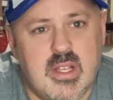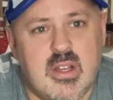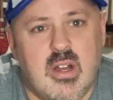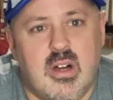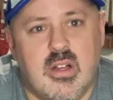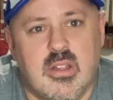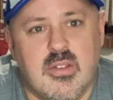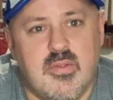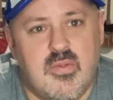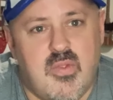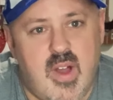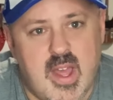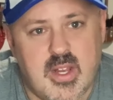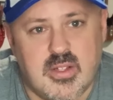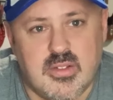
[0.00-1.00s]
called
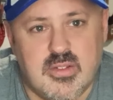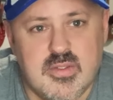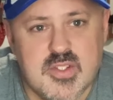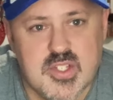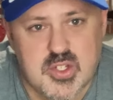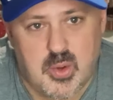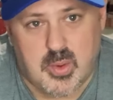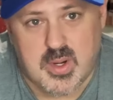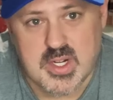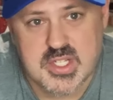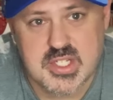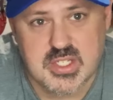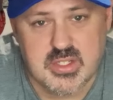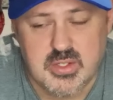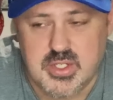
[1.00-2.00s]
Vinyl Storage
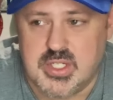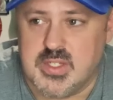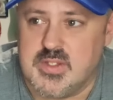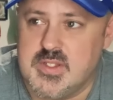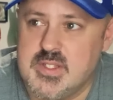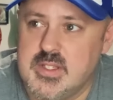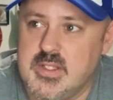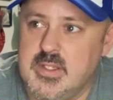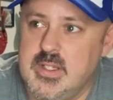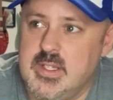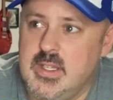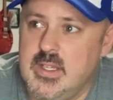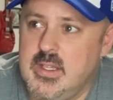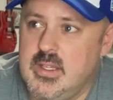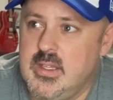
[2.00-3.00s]
Solutions.
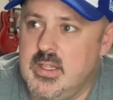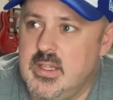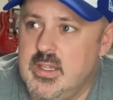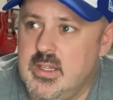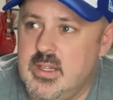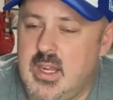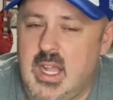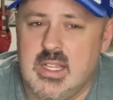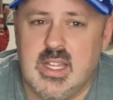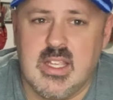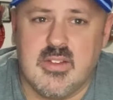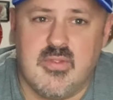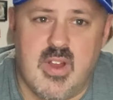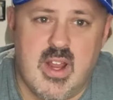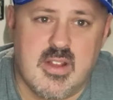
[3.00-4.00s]
I like
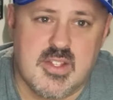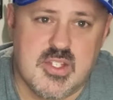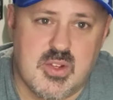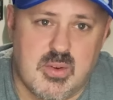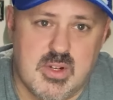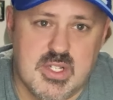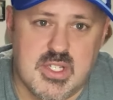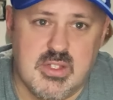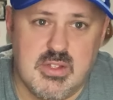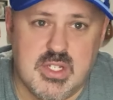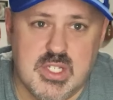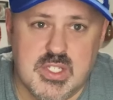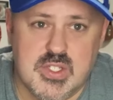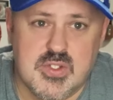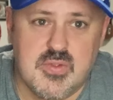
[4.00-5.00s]
Vinyl Storage
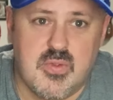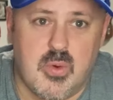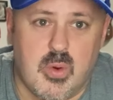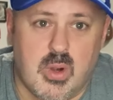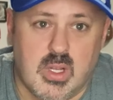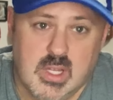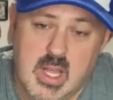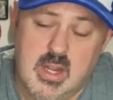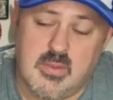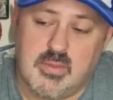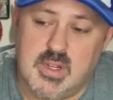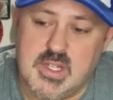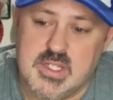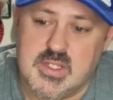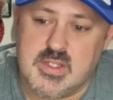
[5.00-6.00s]
Solutions for a lot of
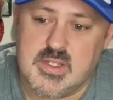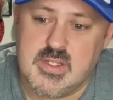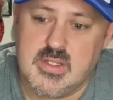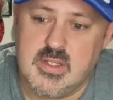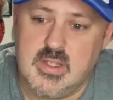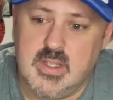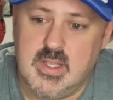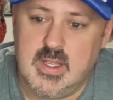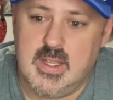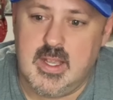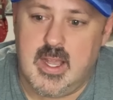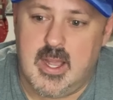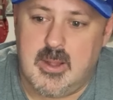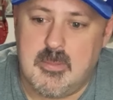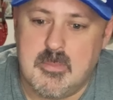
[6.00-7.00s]
reasons.
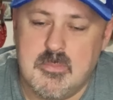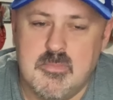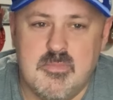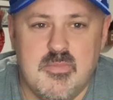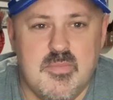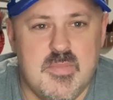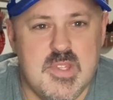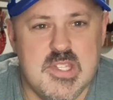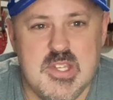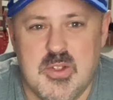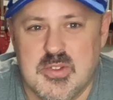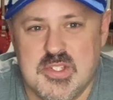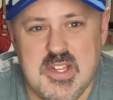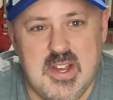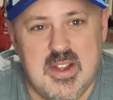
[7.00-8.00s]
It's no
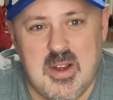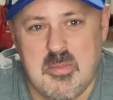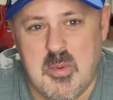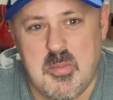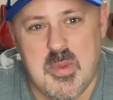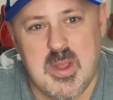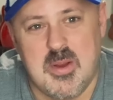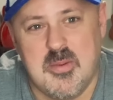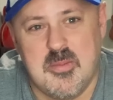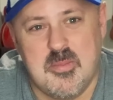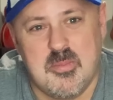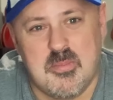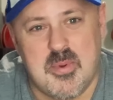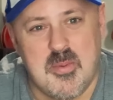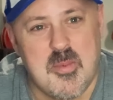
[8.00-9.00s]
secret I'm a big
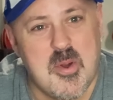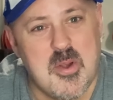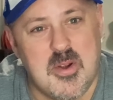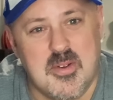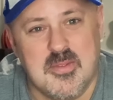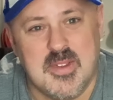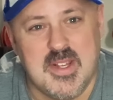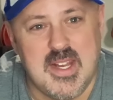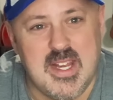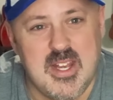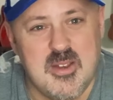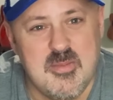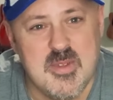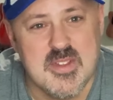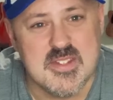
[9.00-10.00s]
promoter of Canadian
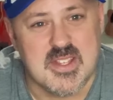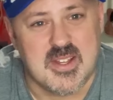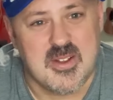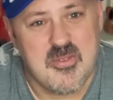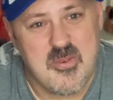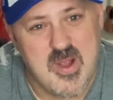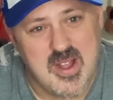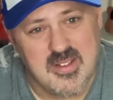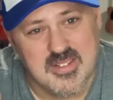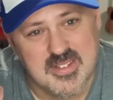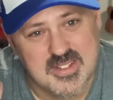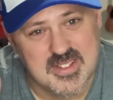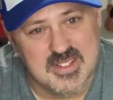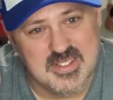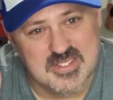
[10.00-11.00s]
music. Well,
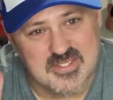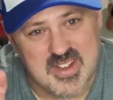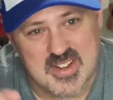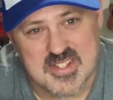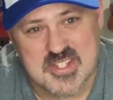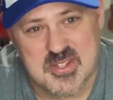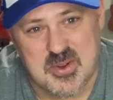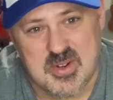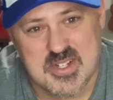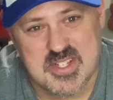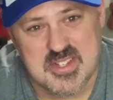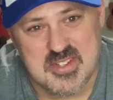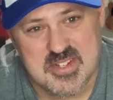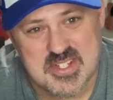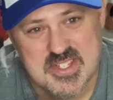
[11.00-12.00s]
Vinyl Storage
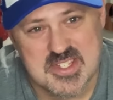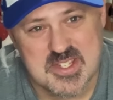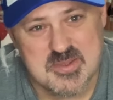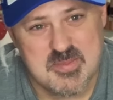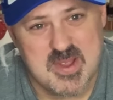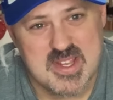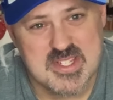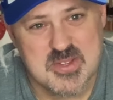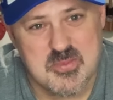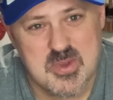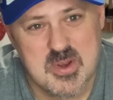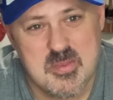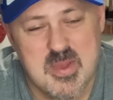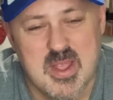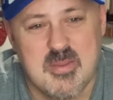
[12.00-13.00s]
Solutions is based in
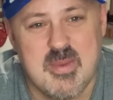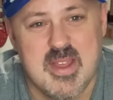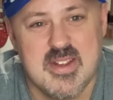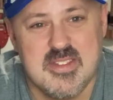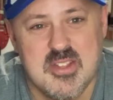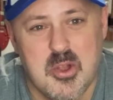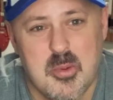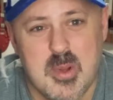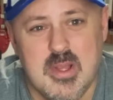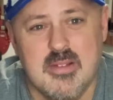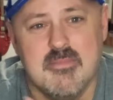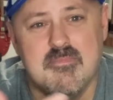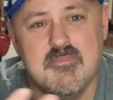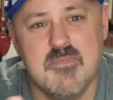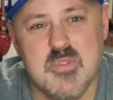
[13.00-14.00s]
Winnipeg, Manitoba,
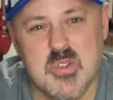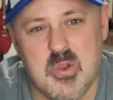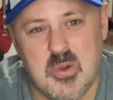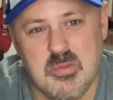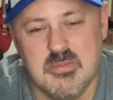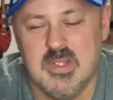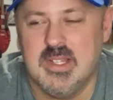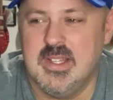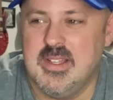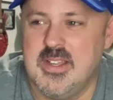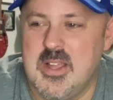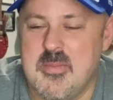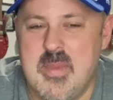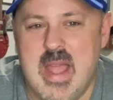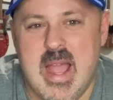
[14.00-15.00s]
so
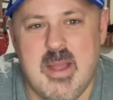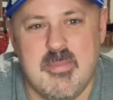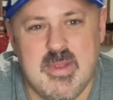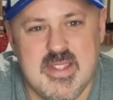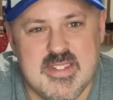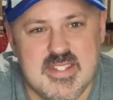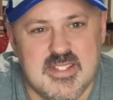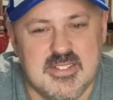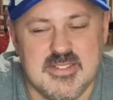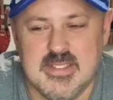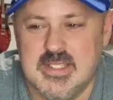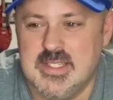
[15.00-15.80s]
I'm happy to,